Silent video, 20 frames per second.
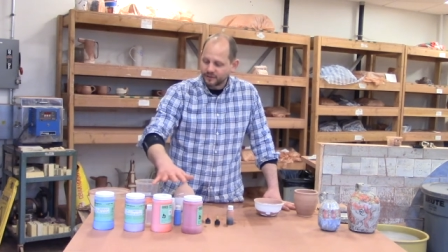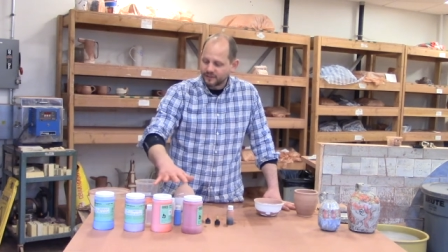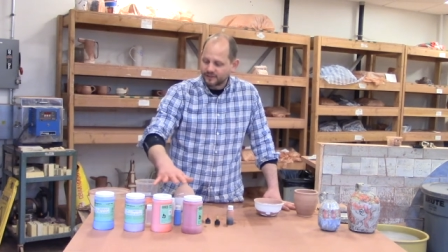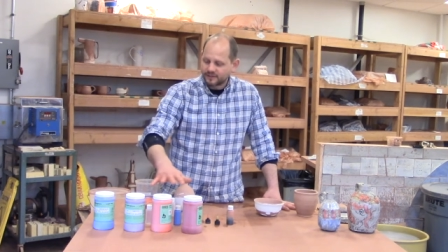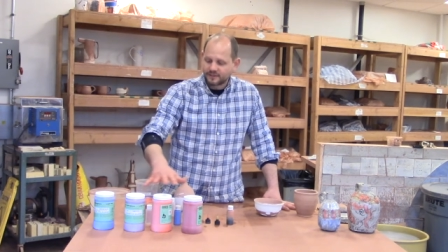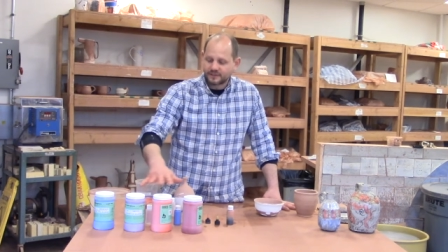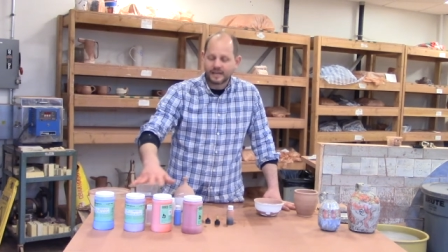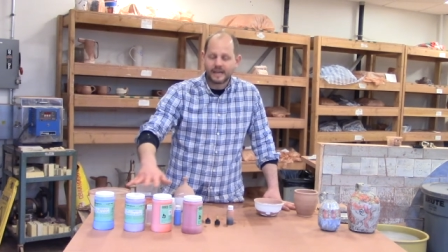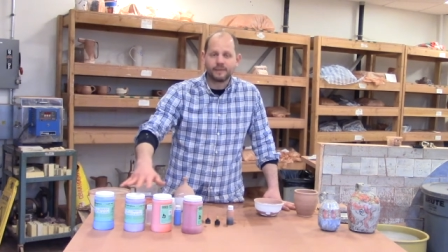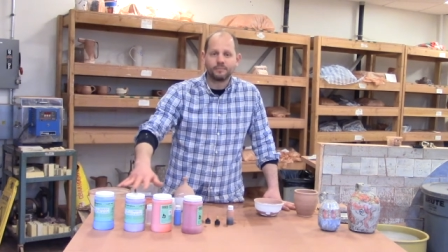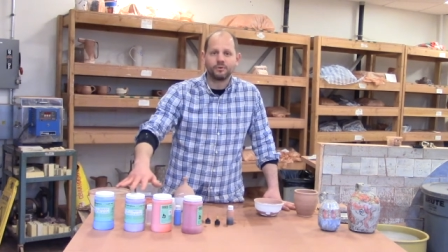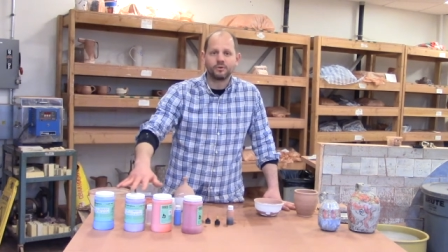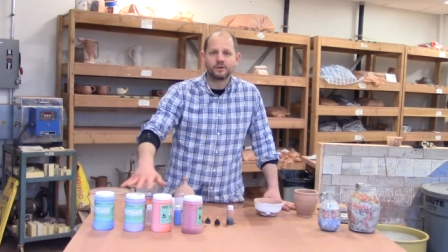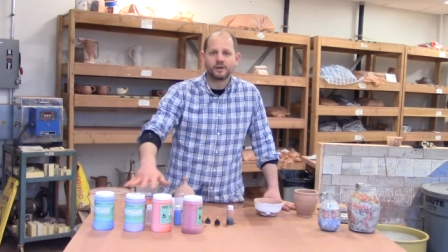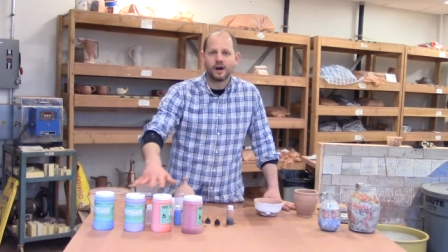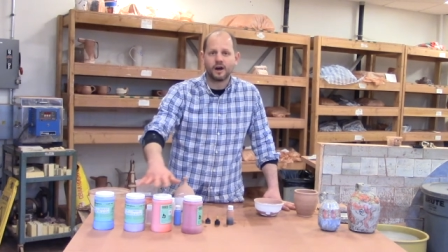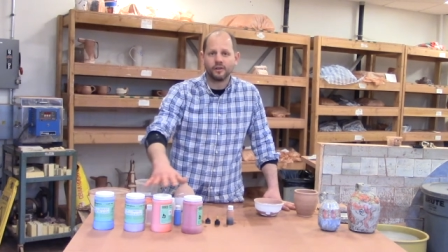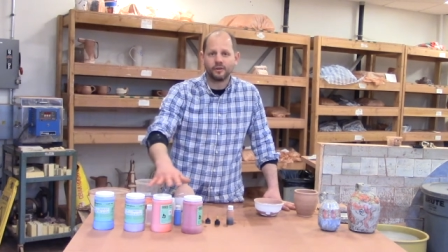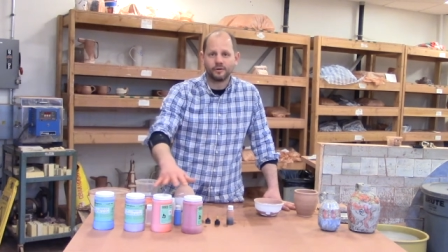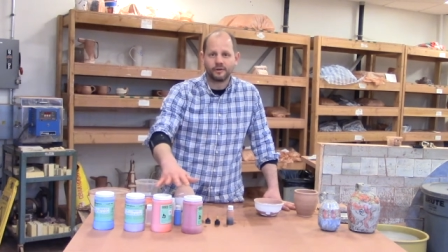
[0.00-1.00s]
stable
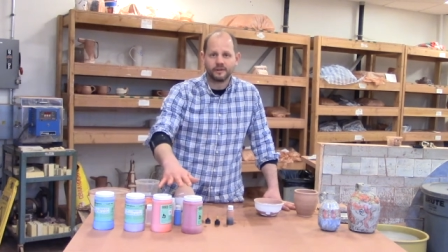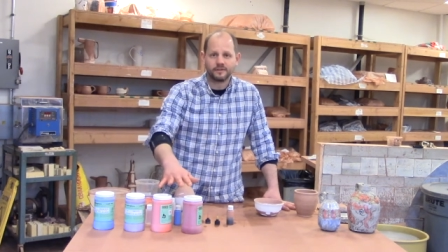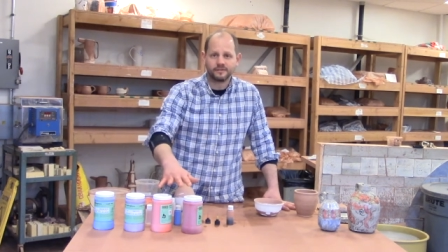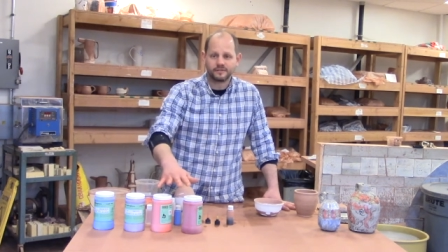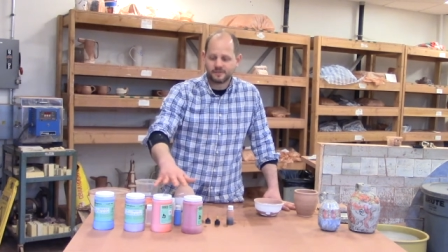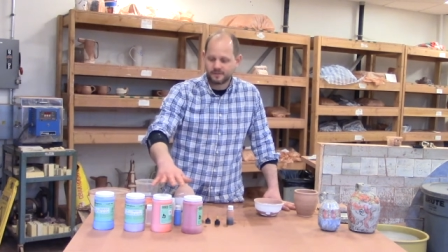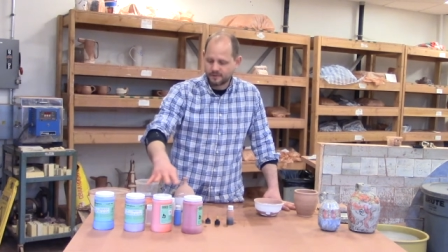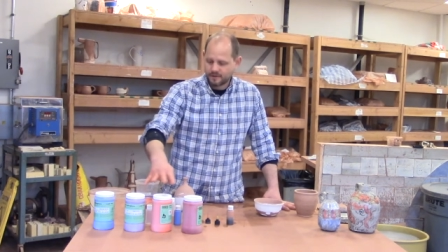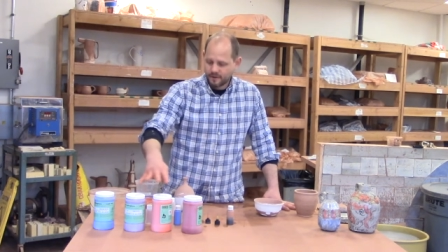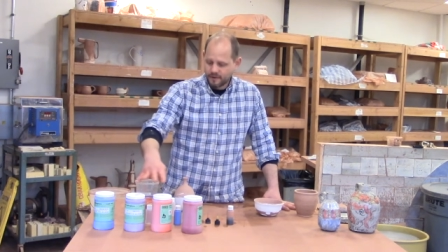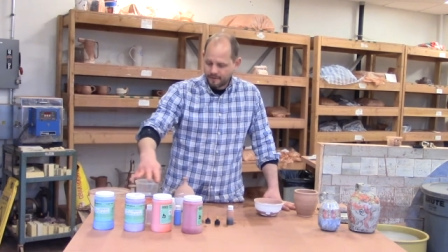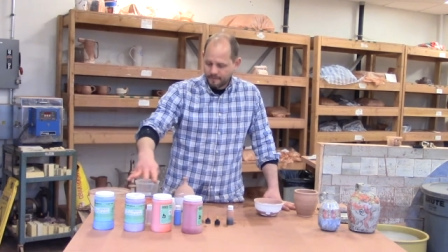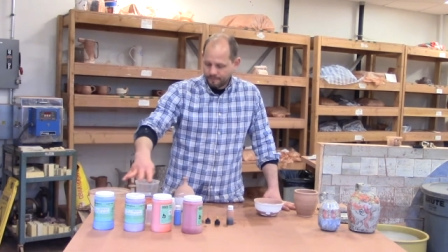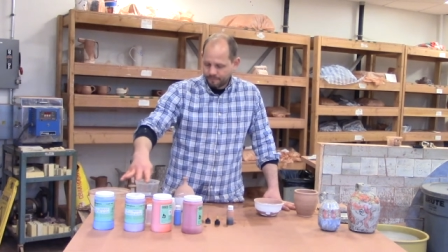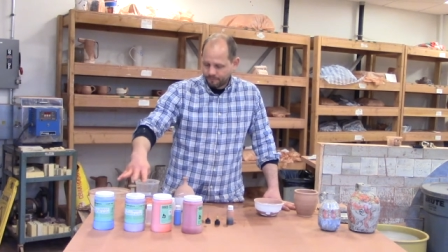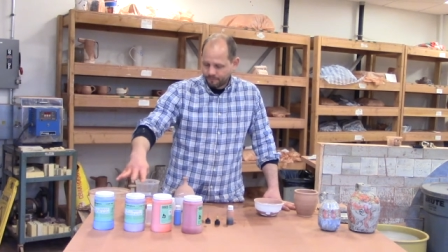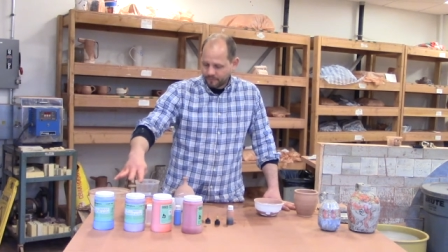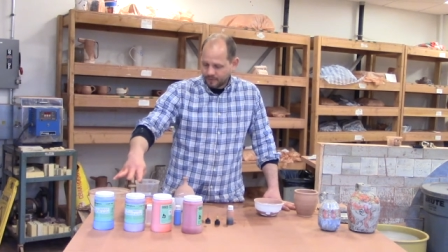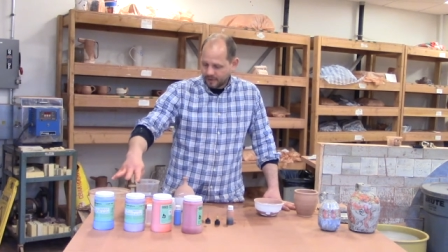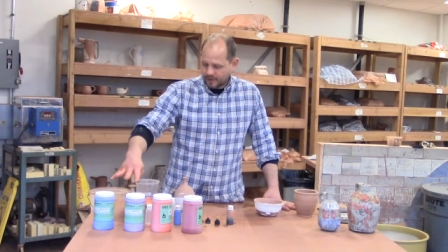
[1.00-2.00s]
colorants.
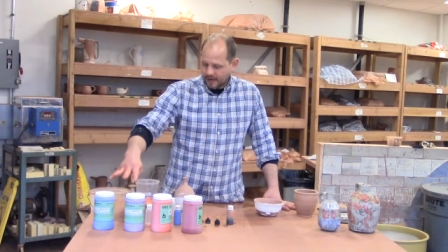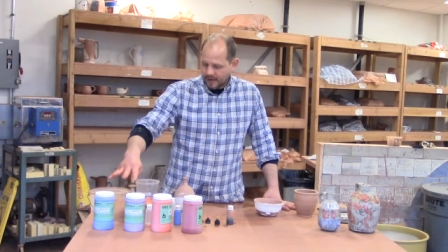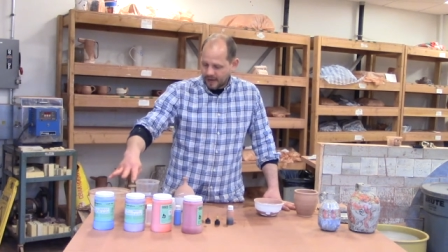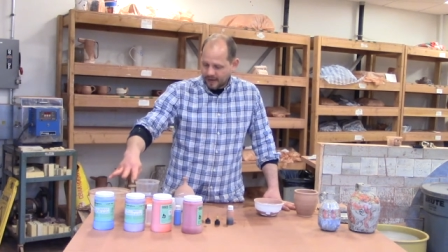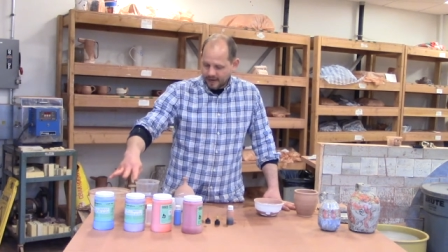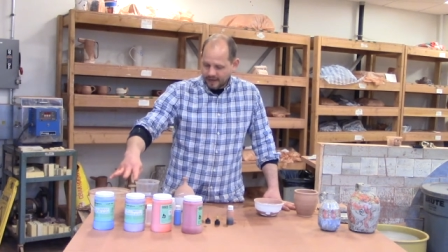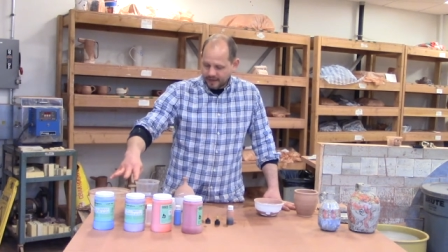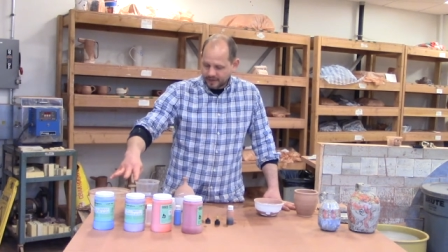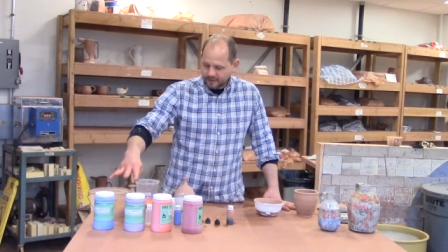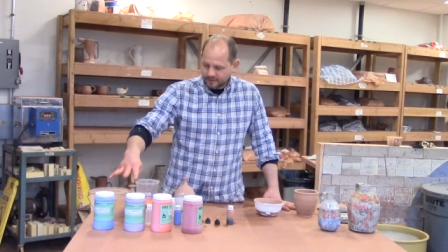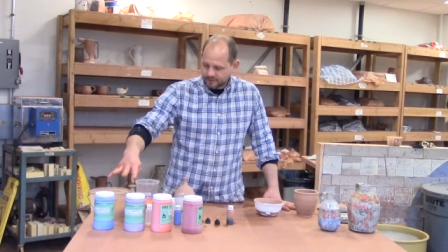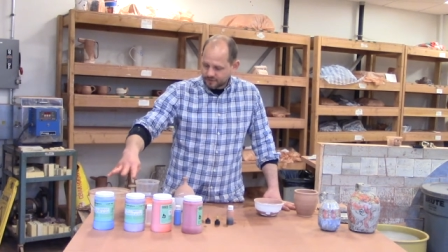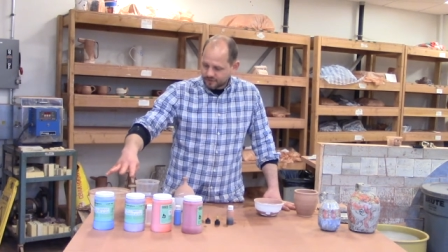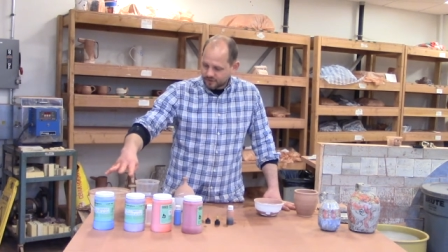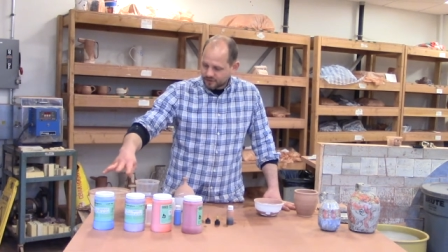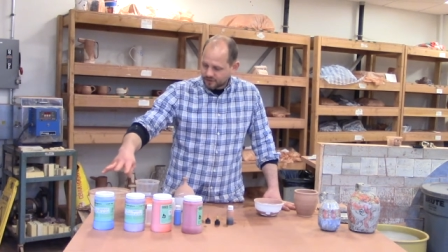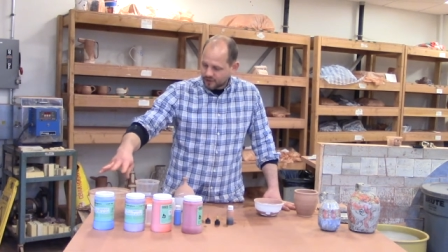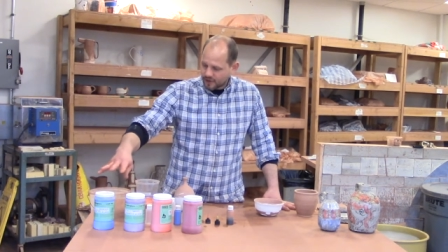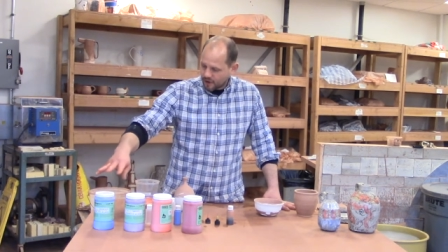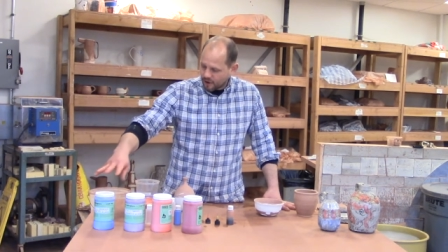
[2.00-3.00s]
And
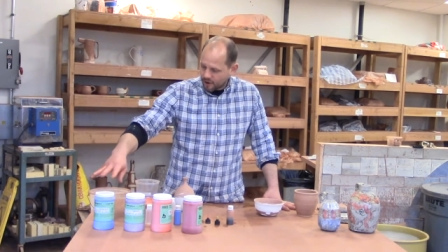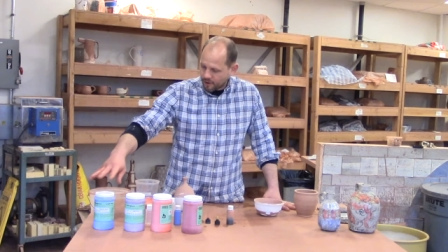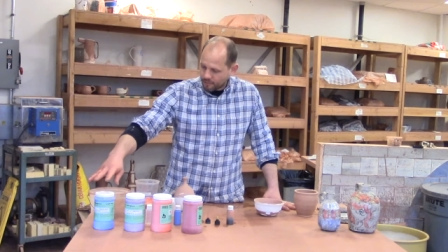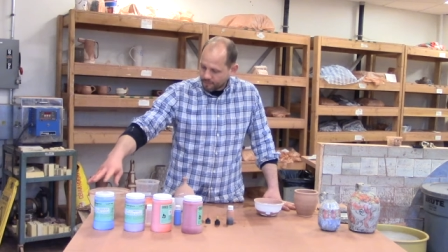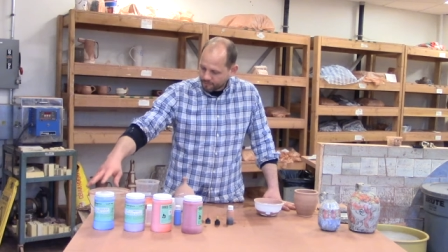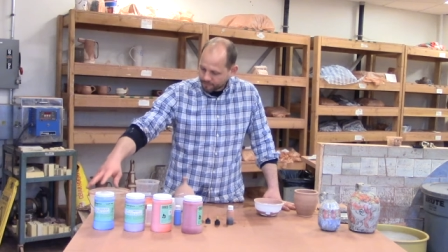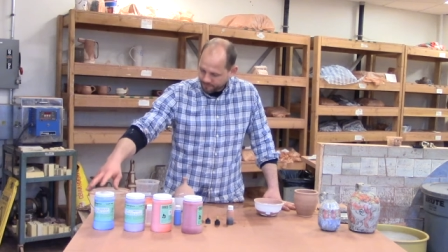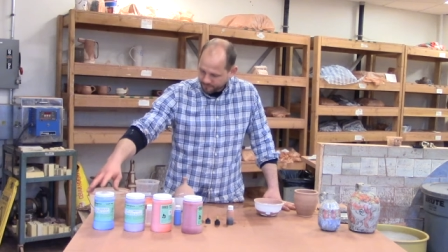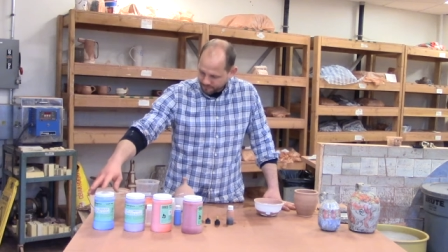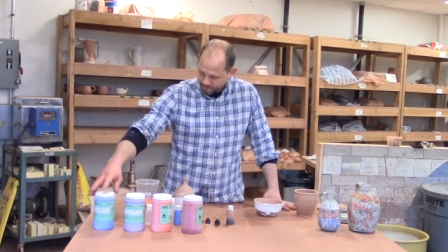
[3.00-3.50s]
so